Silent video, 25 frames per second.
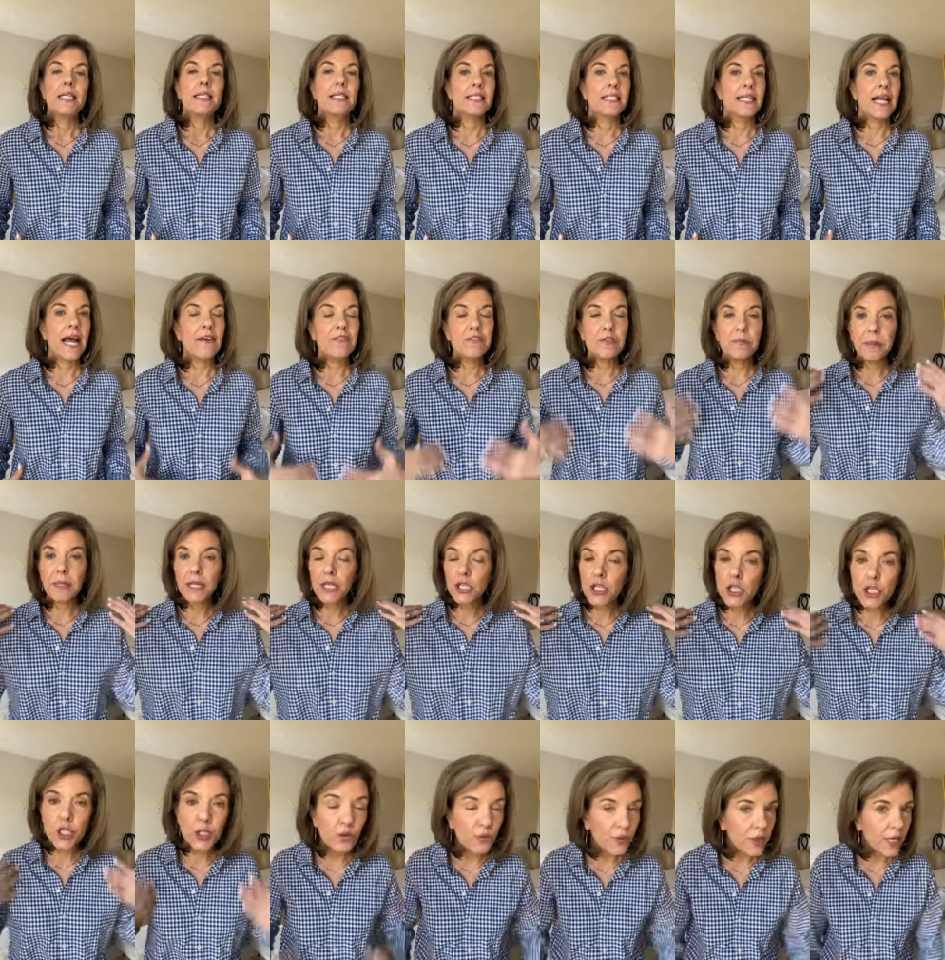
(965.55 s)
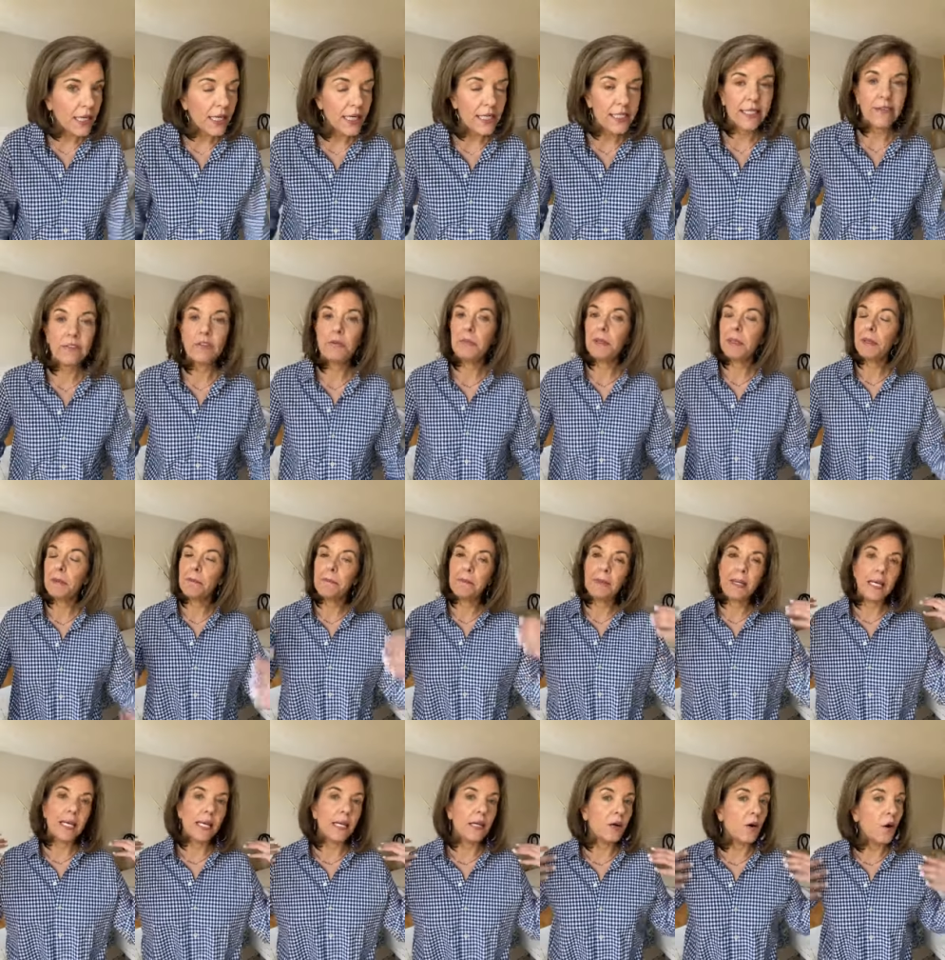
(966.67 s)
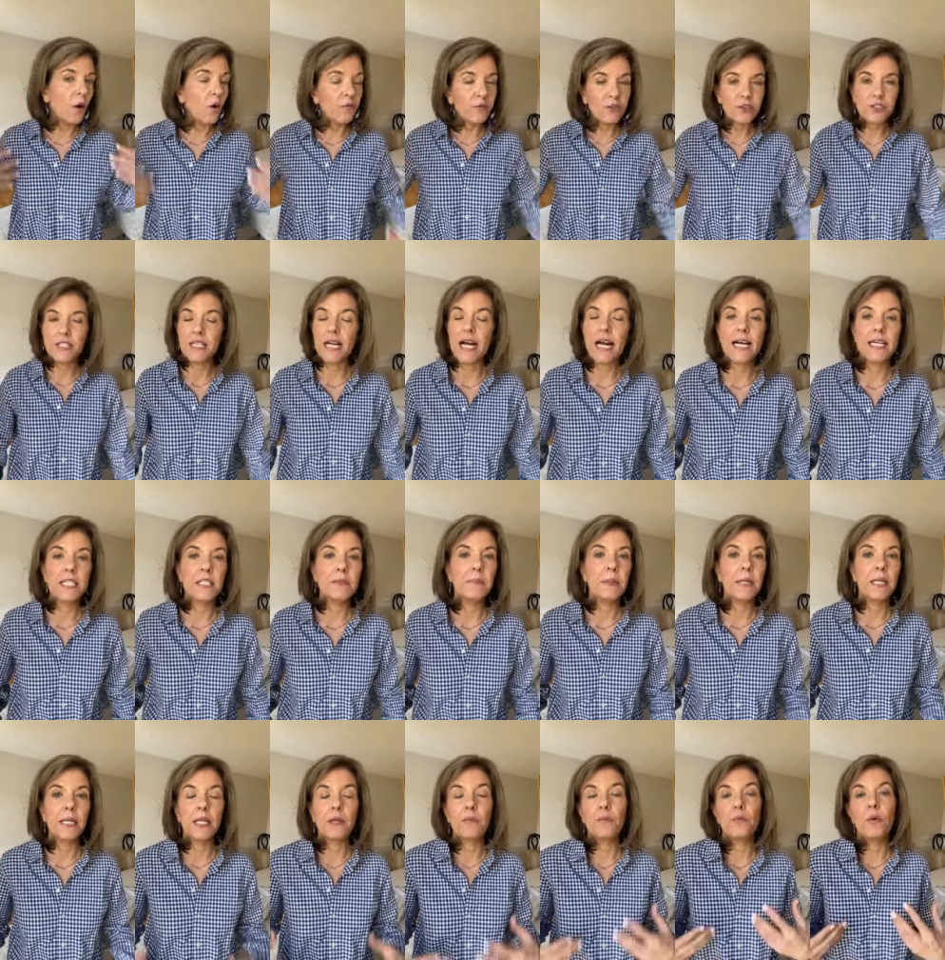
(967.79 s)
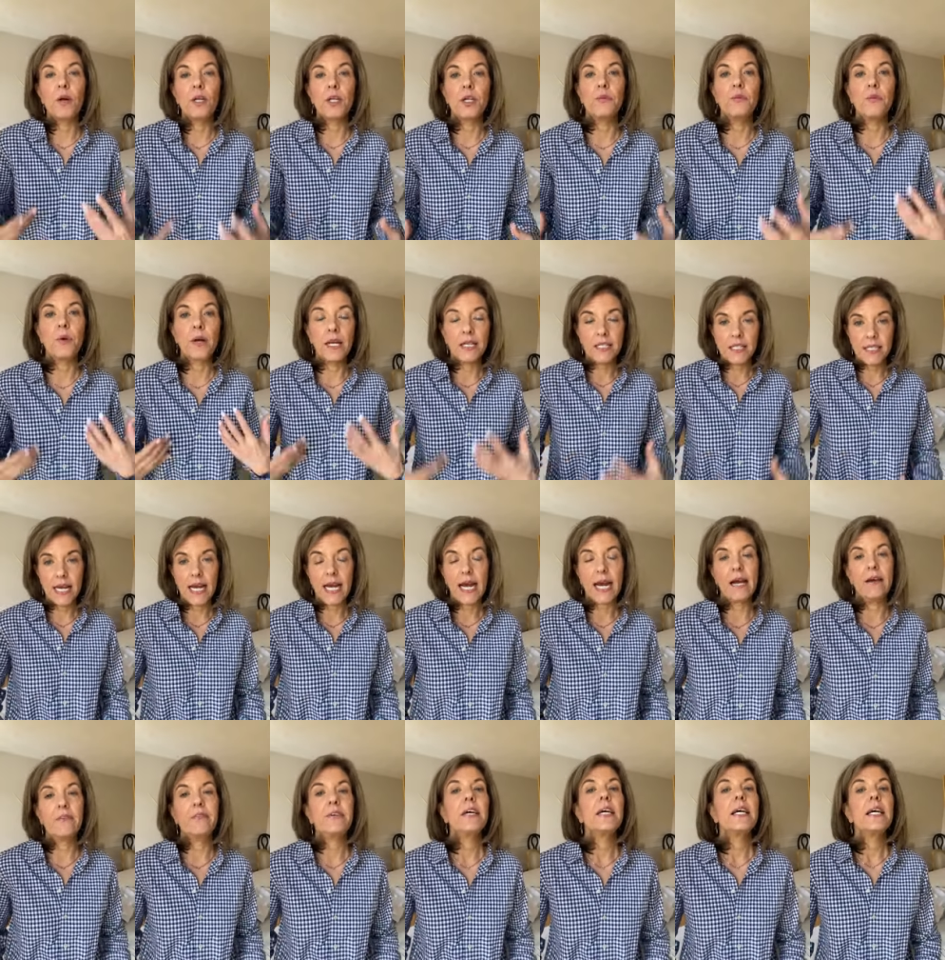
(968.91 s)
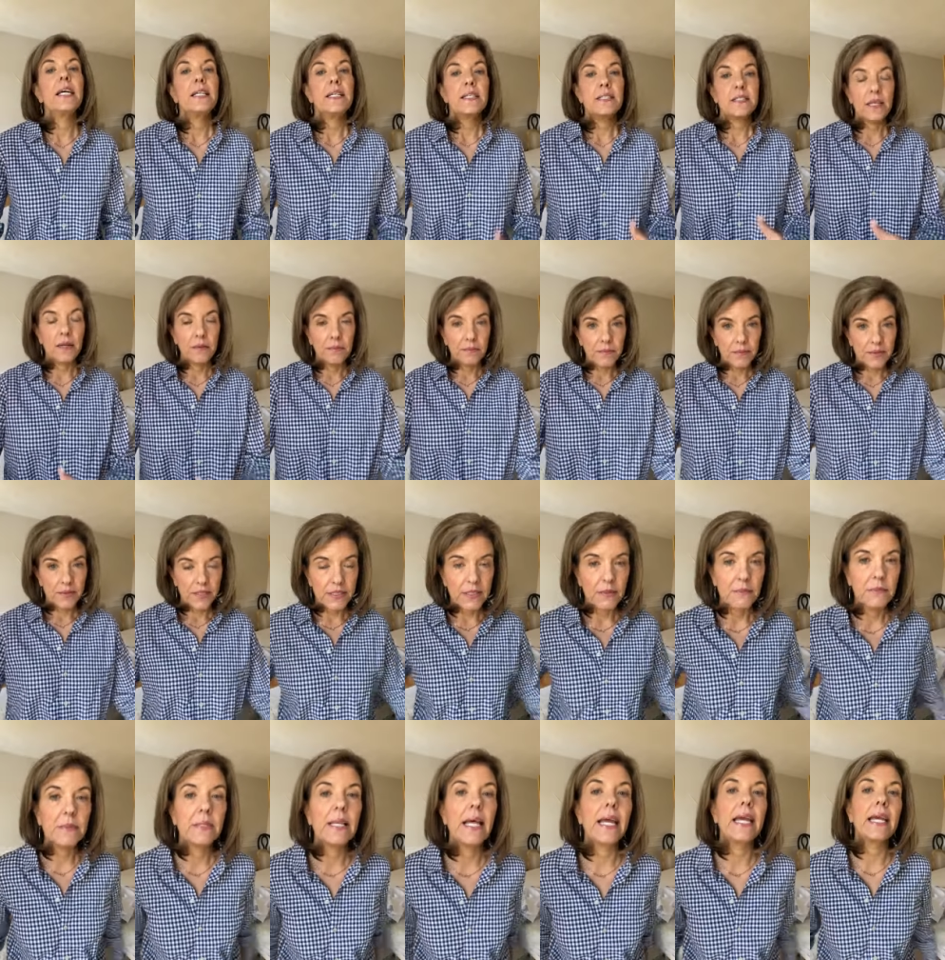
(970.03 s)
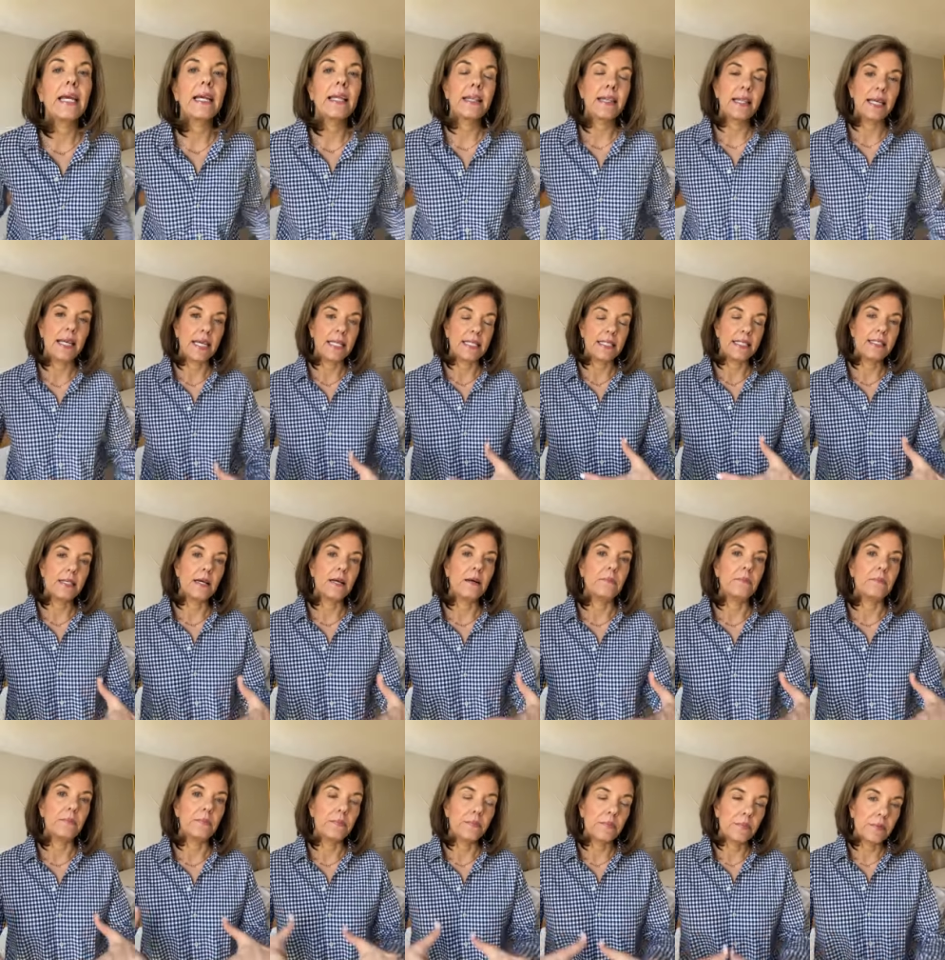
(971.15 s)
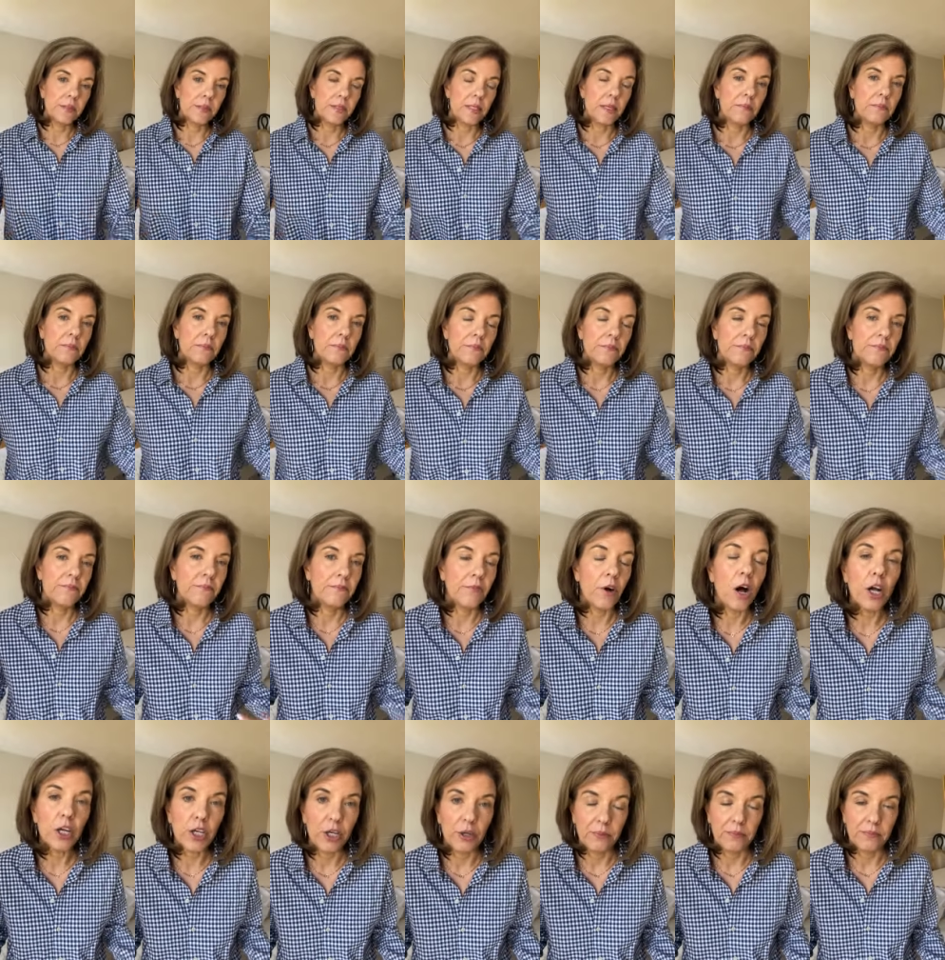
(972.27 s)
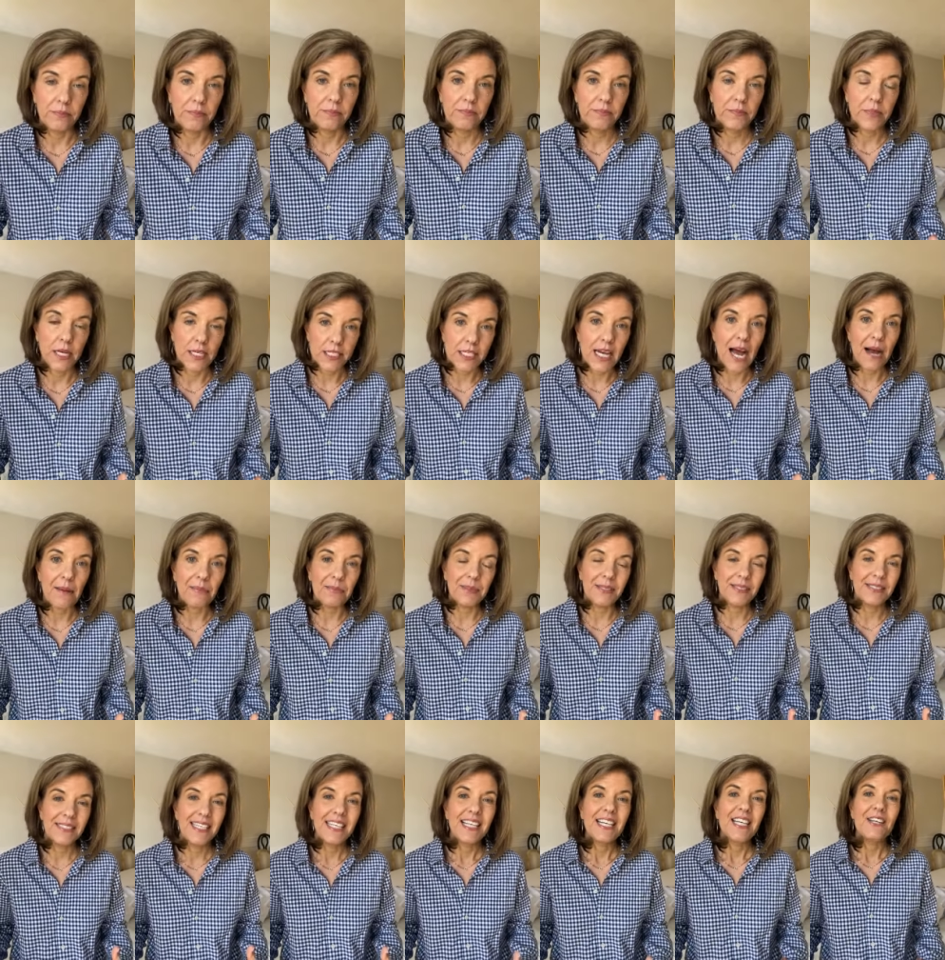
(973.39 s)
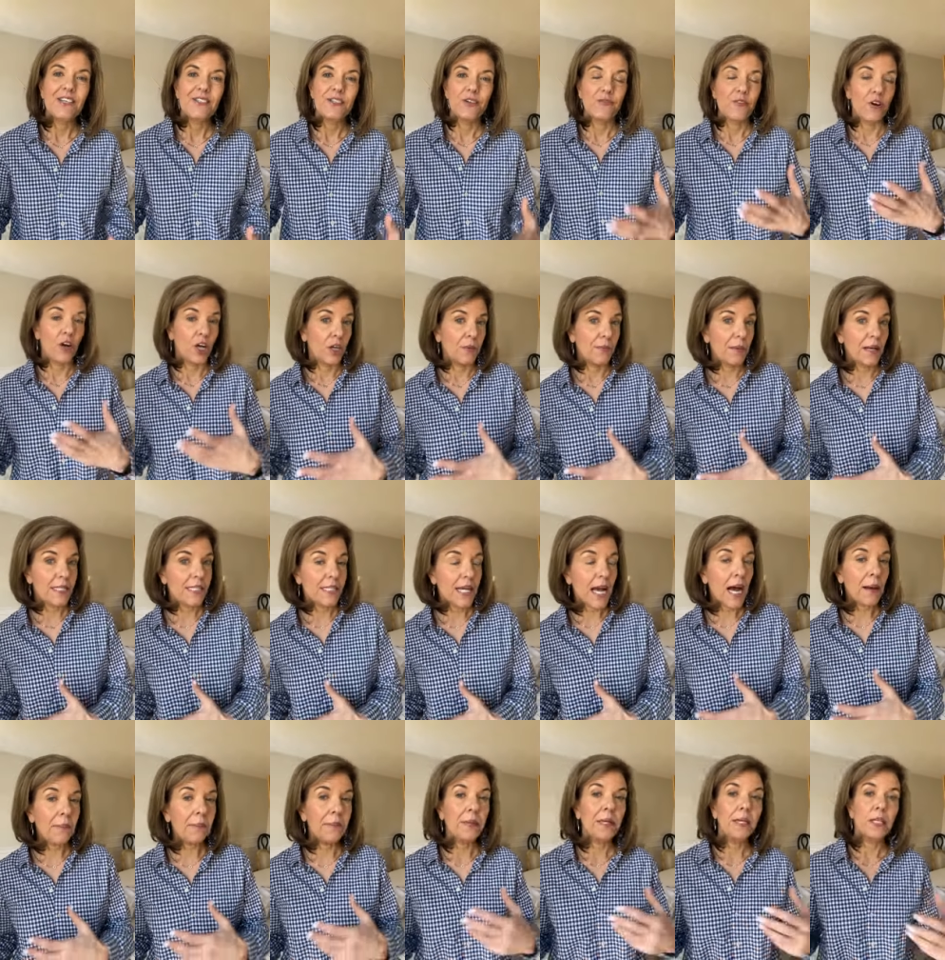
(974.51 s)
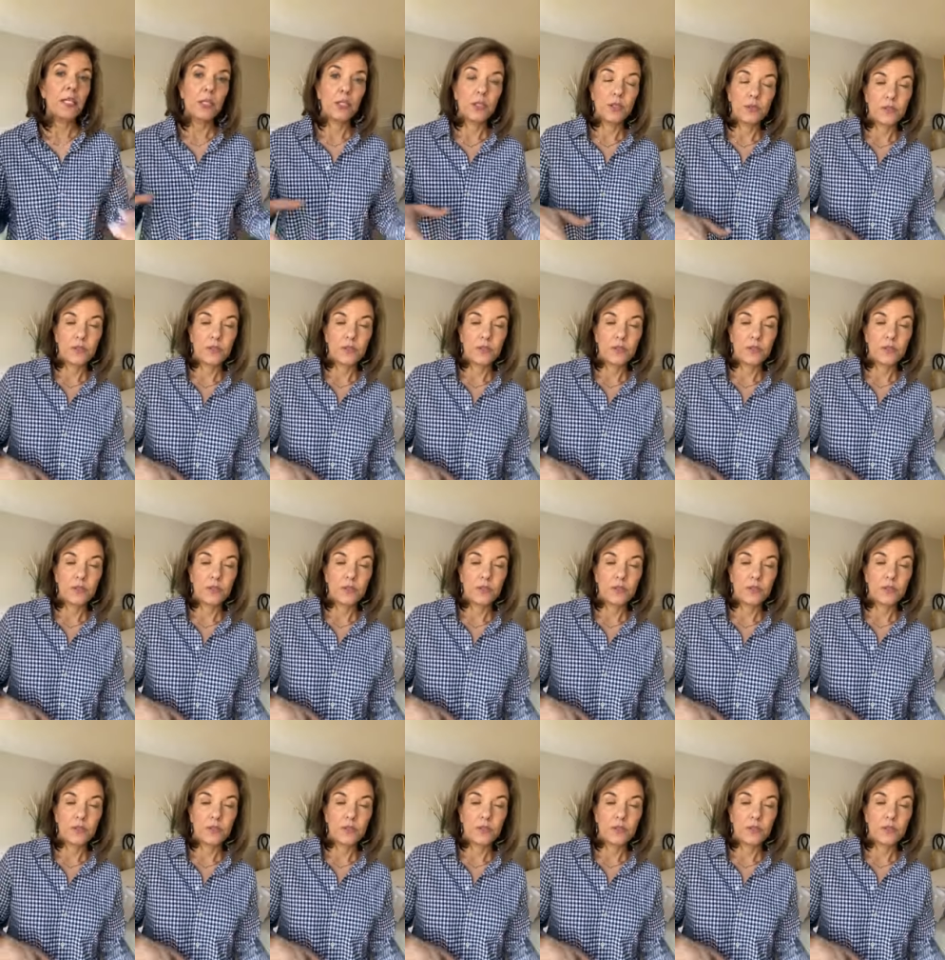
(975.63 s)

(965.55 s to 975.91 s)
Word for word: doesn't have to be a tunic. doesn't have to be a big oversized, but it, you want it to have some, some length and some, some volume on top. So volume on top,